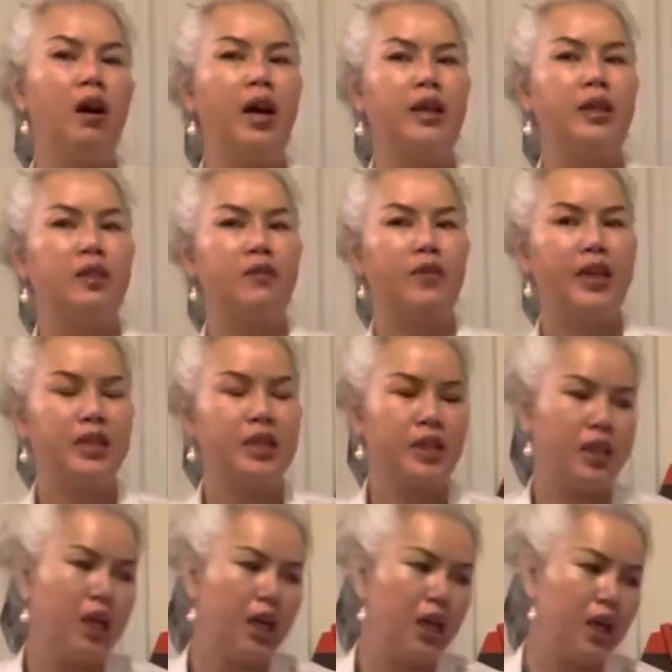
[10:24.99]
at the
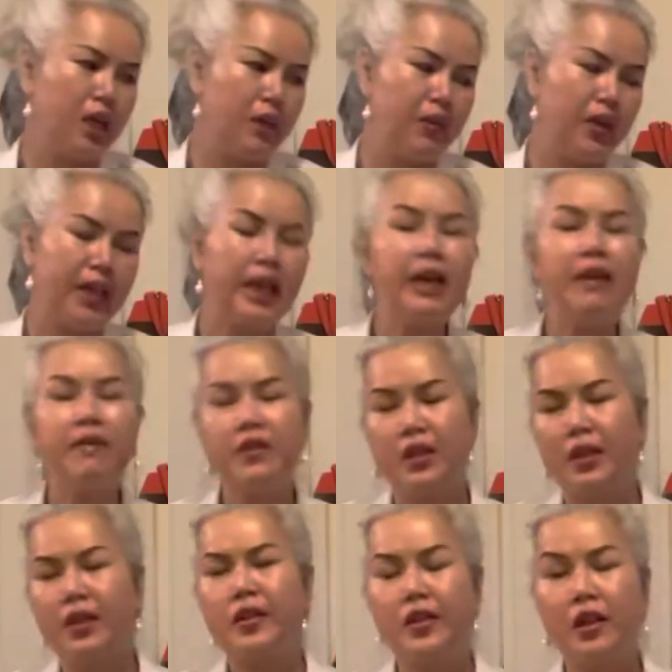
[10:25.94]
restaurant or
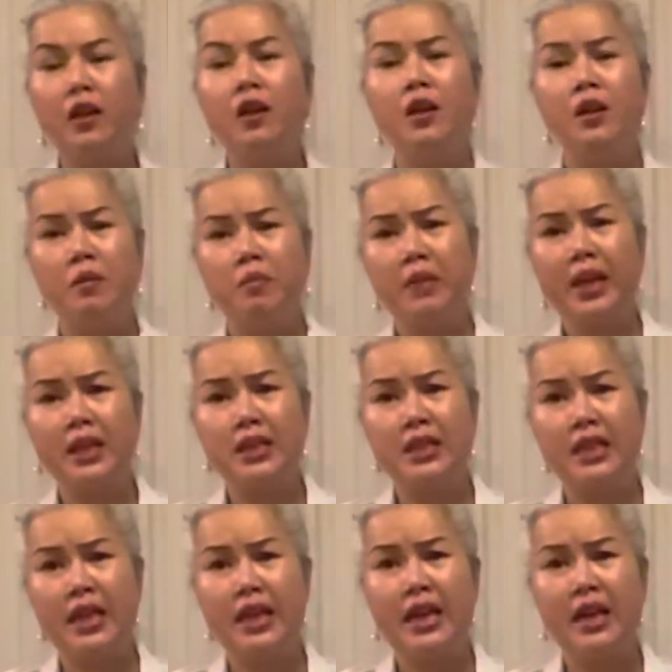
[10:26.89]
whatever, you know, because
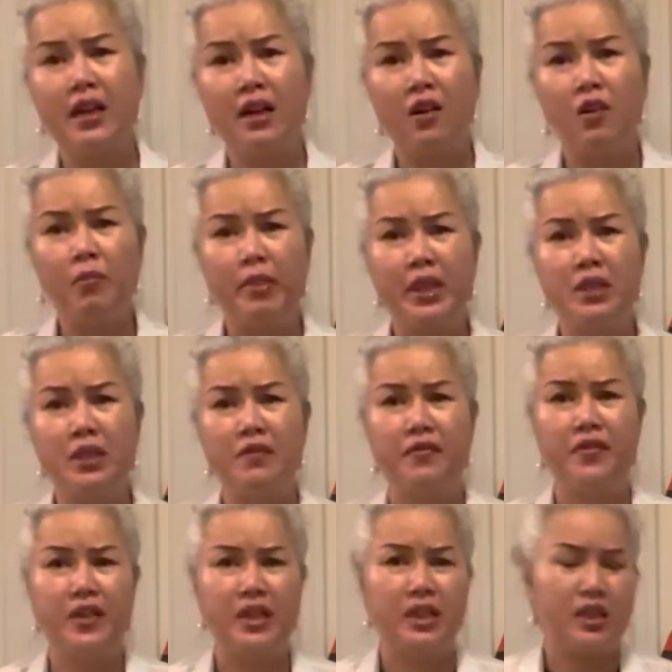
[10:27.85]
here open
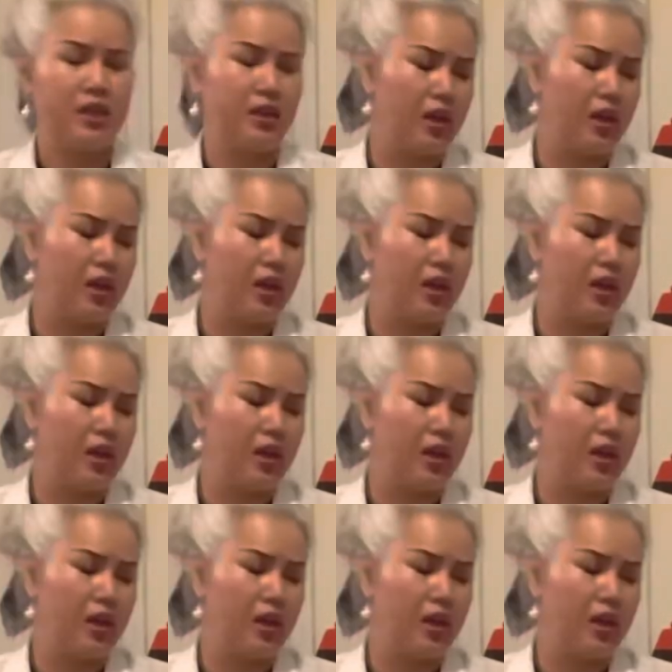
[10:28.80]
fridge,